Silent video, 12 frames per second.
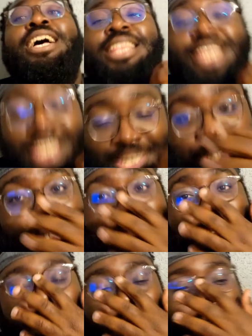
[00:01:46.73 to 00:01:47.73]
the scoop
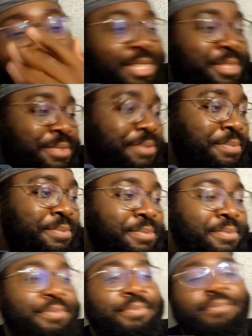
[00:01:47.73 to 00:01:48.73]
yawn.
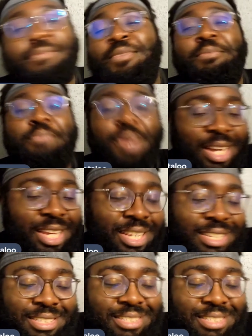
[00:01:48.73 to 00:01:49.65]
But